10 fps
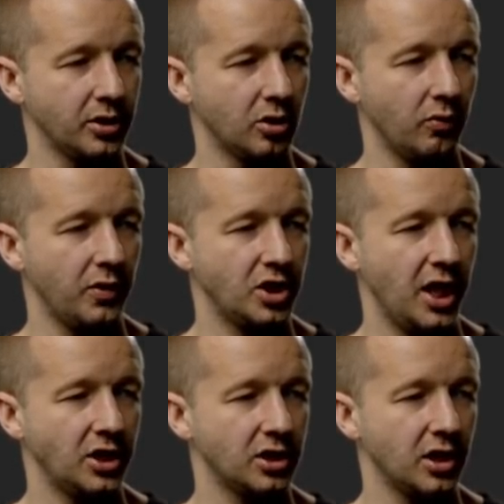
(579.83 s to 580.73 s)
So if we
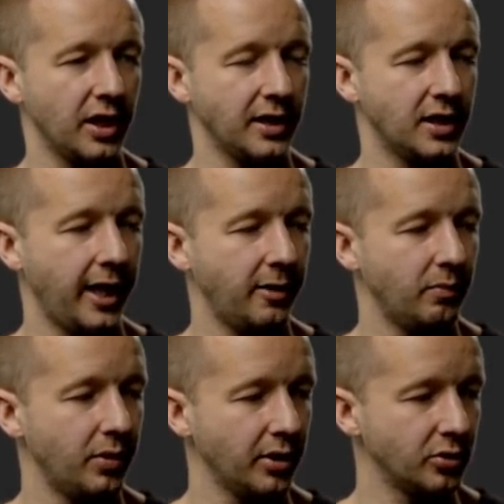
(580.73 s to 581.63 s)
change this to like
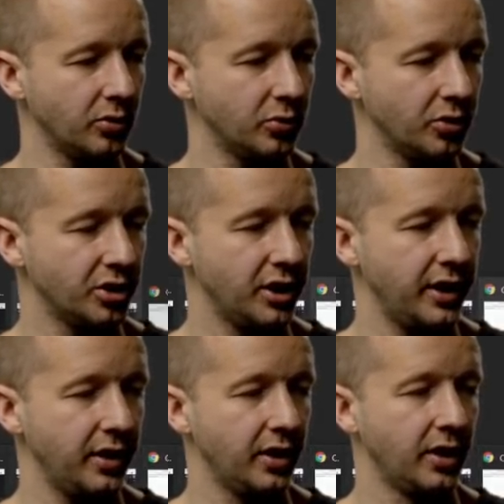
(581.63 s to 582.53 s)
10 pixels, we'll see